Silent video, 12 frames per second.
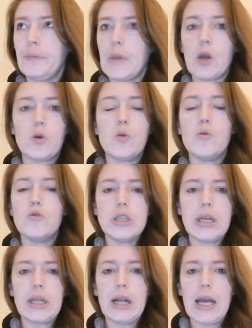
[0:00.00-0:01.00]

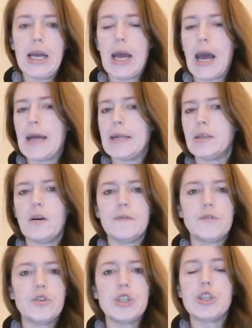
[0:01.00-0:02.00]
accordingly, and
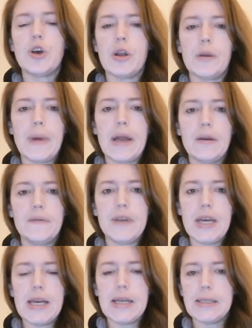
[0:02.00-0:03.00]
after a certain amount of
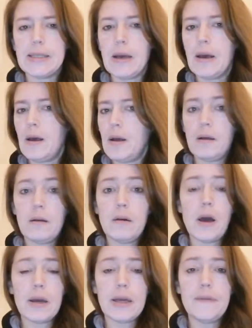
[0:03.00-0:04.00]
years,
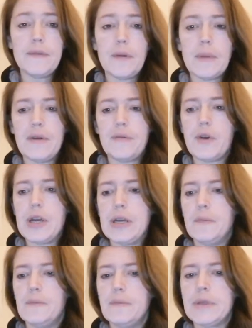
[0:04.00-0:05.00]
uh, give them their
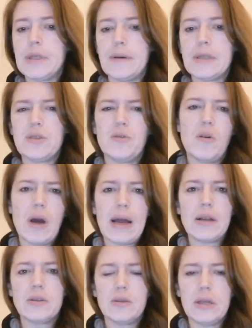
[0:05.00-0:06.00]
freedom. So it's not
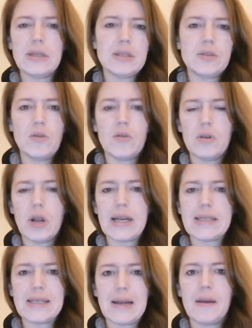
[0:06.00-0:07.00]
act, it's not like
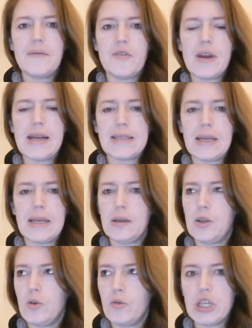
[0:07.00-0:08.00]
slavery as
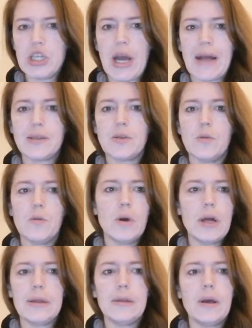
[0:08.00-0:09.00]
in you're a chattel
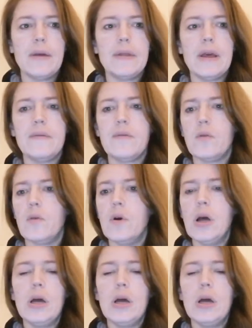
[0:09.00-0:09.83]
and, and therefore